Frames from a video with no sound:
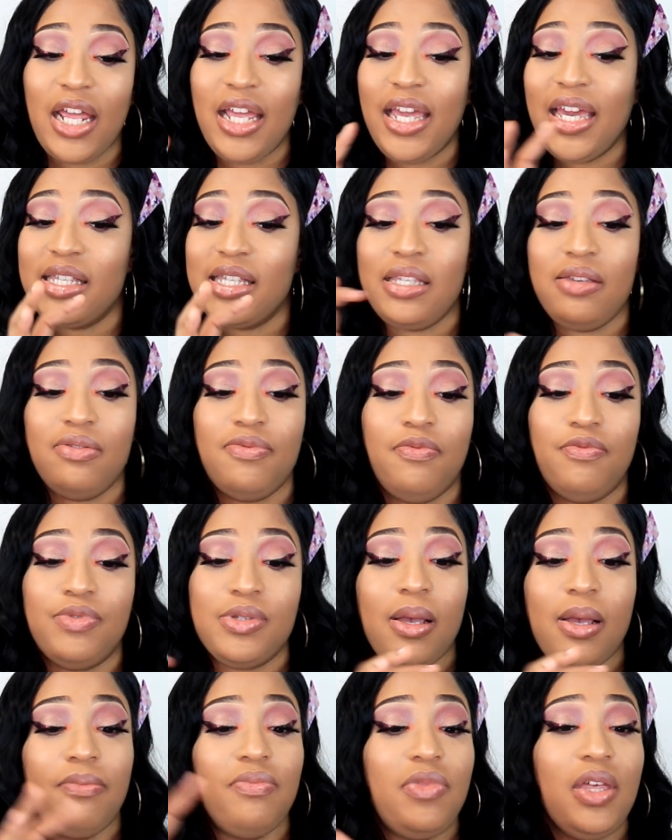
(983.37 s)
I guess if
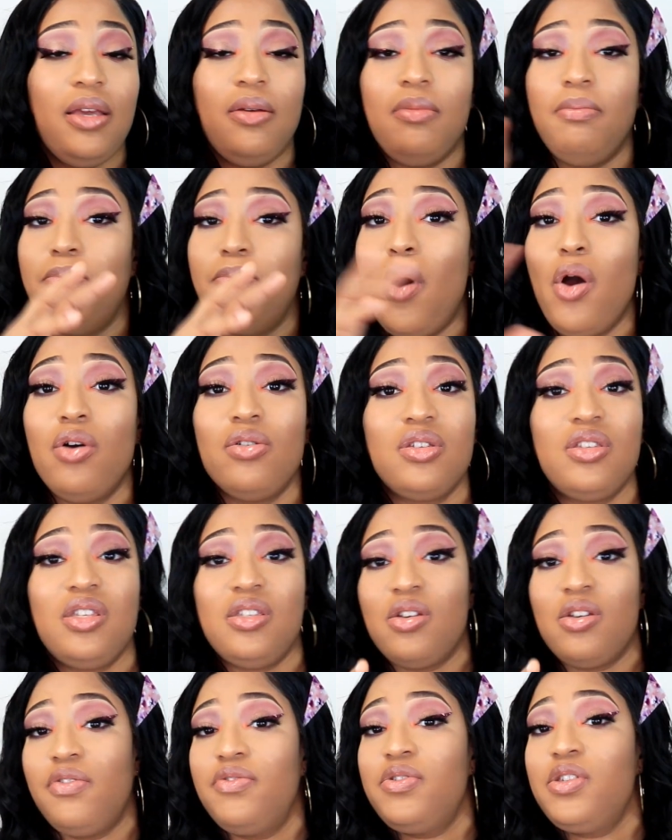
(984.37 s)
something
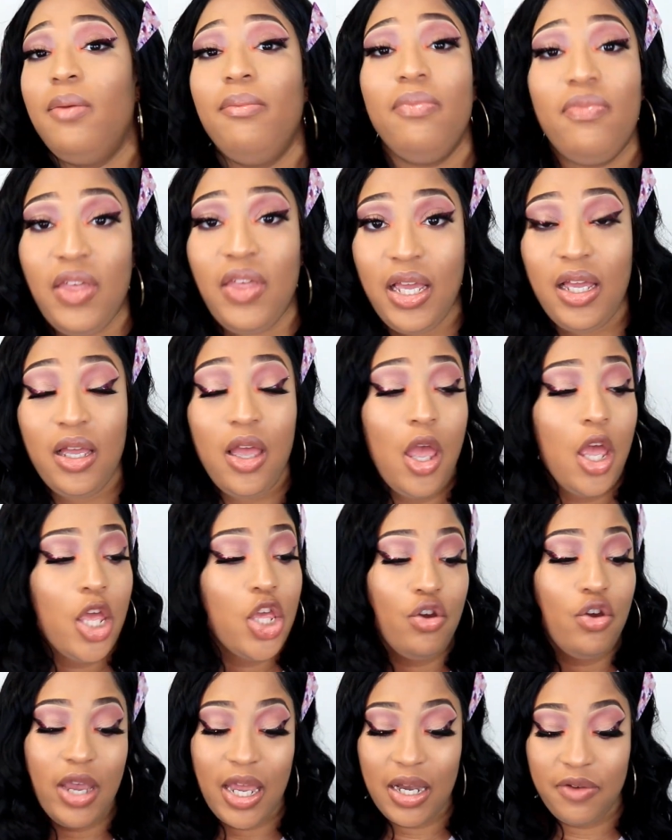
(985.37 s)
bounces off something,
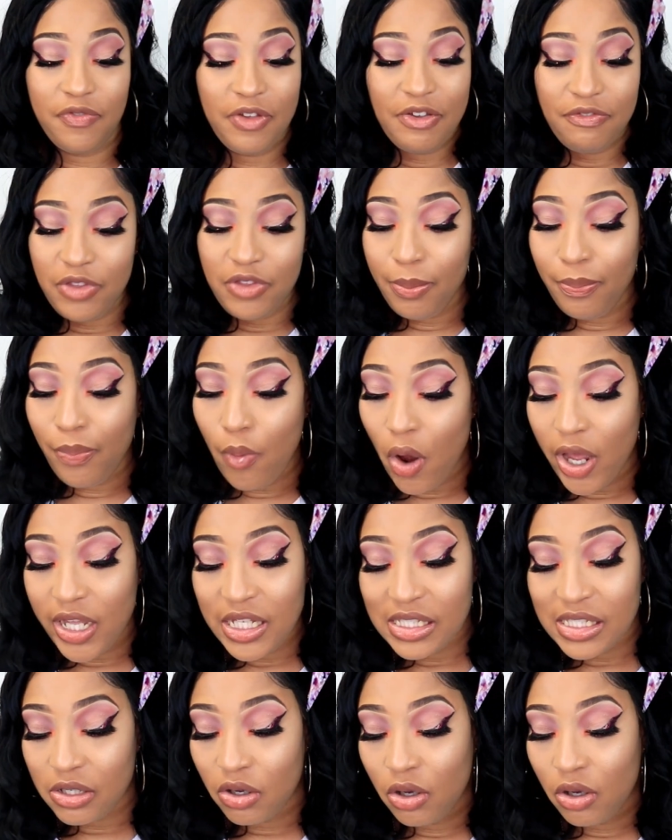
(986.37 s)
you get 50 points.